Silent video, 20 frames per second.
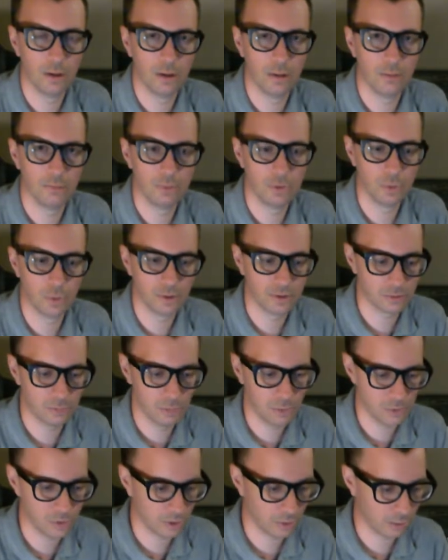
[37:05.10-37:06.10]
doing some
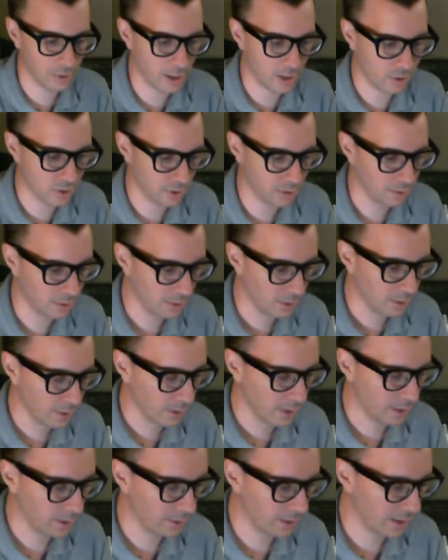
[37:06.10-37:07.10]
music creation
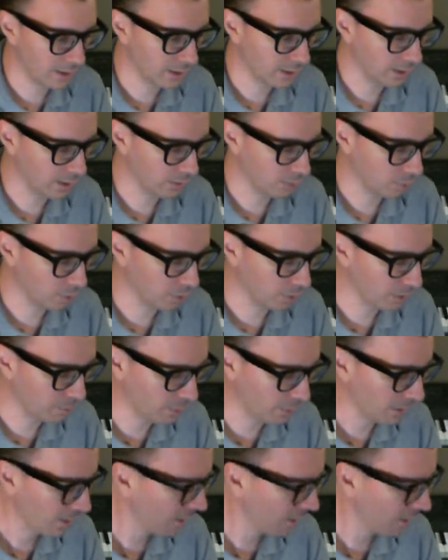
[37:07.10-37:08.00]
and that and getting rolling. But